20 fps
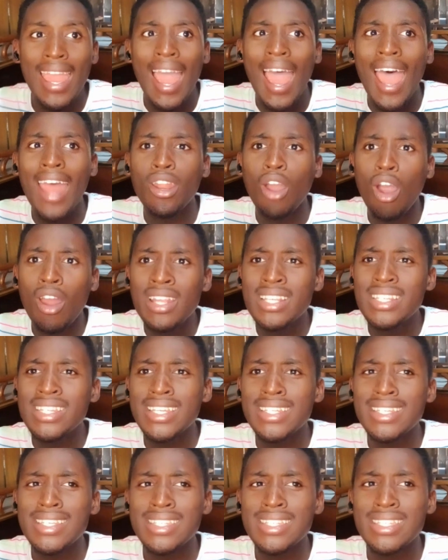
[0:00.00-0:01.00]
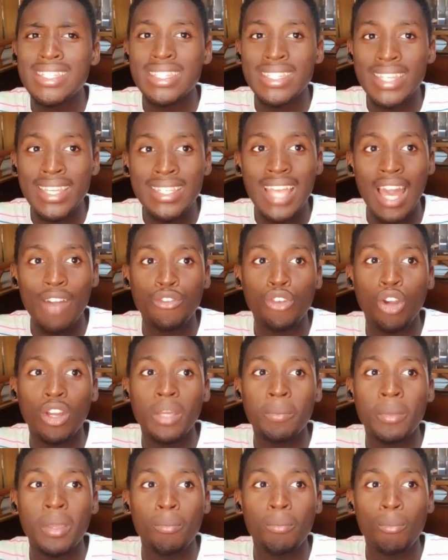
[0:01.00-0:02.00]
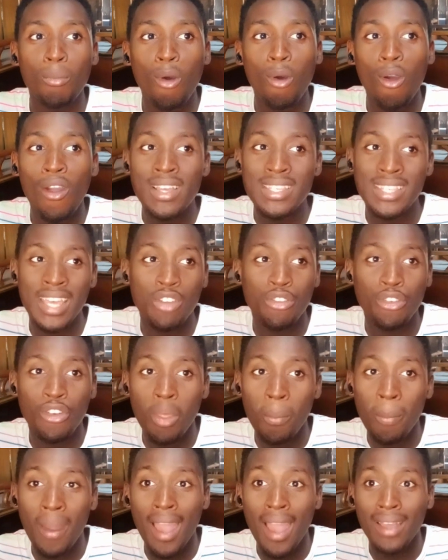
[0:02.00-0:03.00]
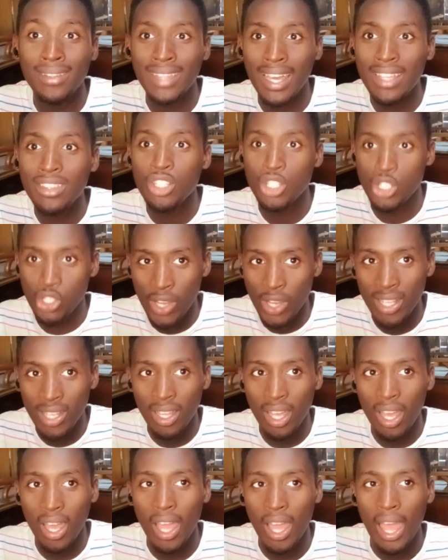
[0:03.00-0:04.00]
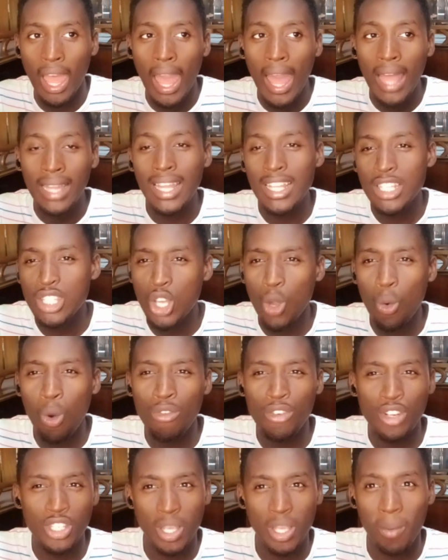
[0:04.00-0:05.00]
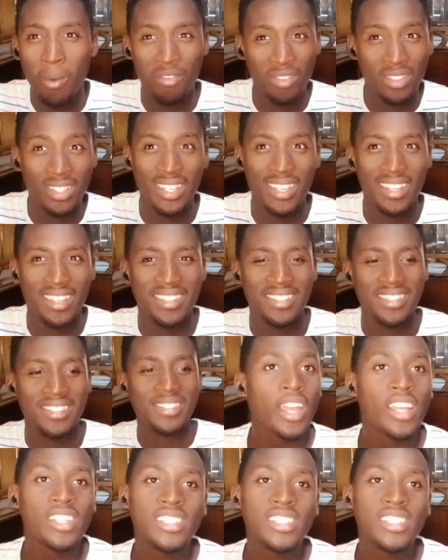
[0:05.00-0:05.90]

And honestly, these leaks have gotten me more excited for the pack than the trailer. Let's go over some of the leaks.